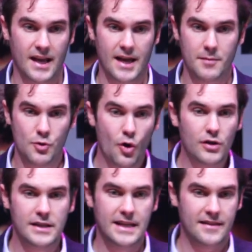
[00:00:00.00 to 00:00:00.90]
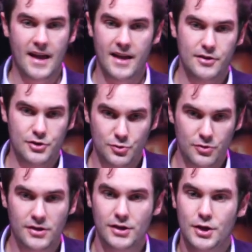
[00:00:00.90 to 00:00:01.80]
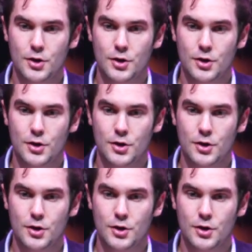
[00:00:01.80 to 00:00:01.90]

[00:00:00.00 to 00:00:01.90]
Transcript: And I am not laying that at the door